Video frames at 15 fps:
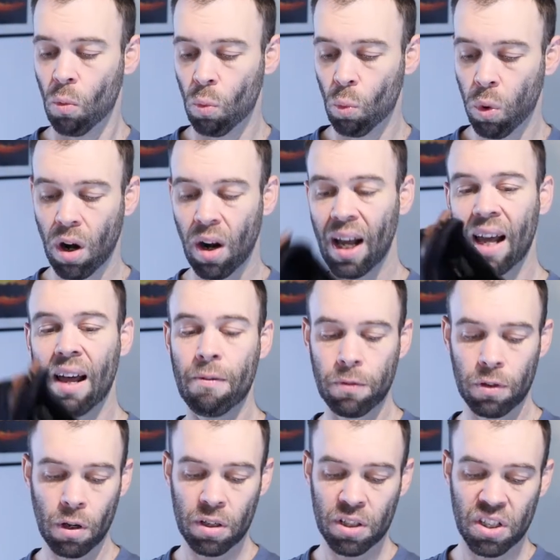What I have
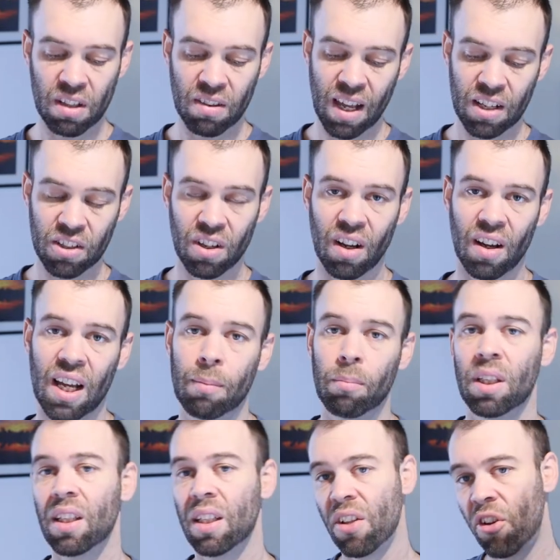noticed in that time
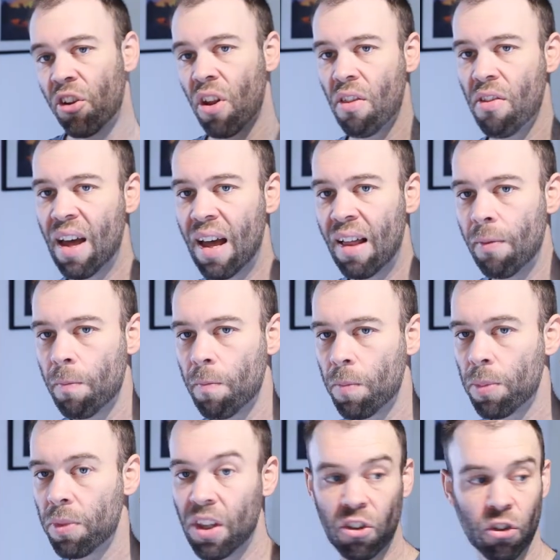is that
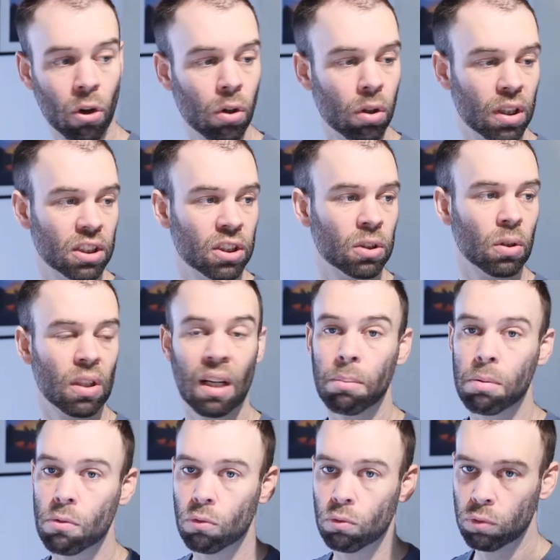the sole has stood
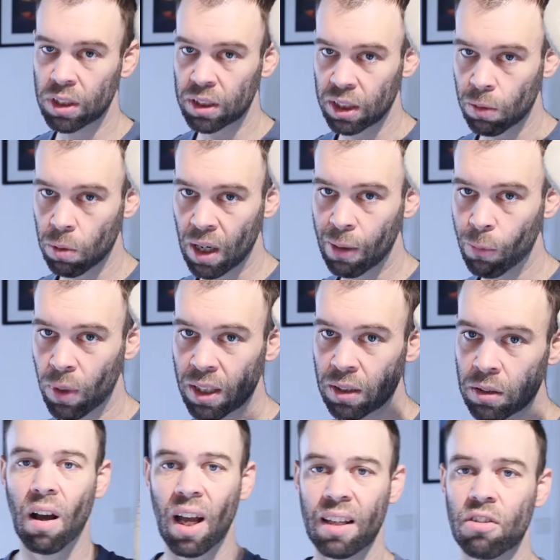up really quite
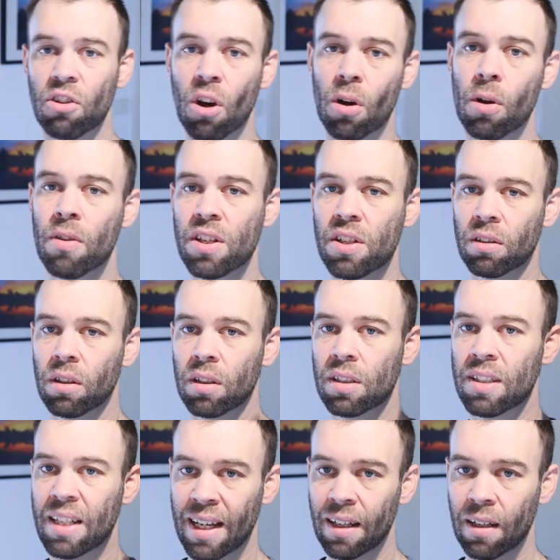well. I know there's a lot of
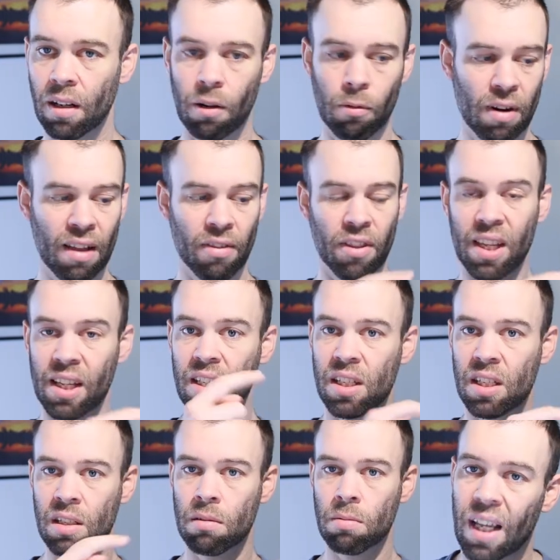doubt around
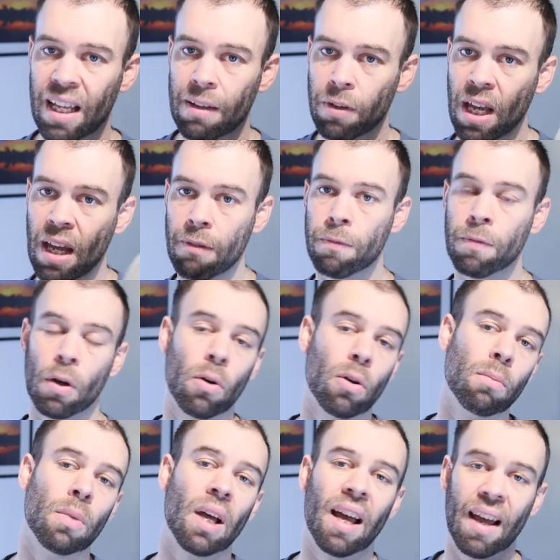these EVA
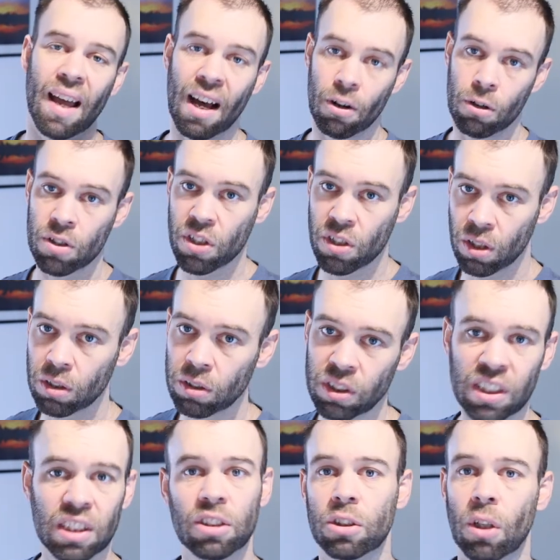foam outer soles
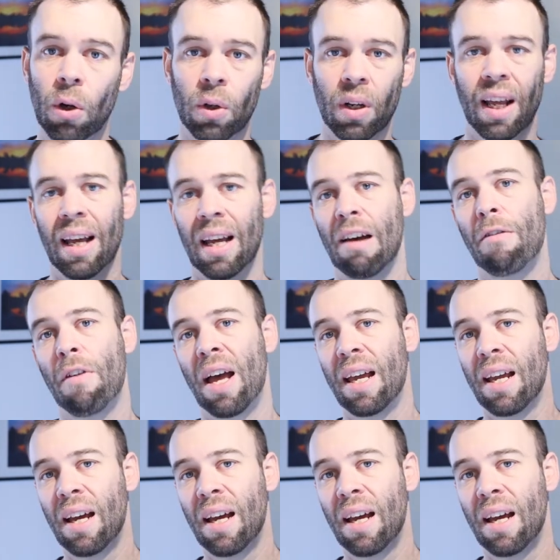that don't have a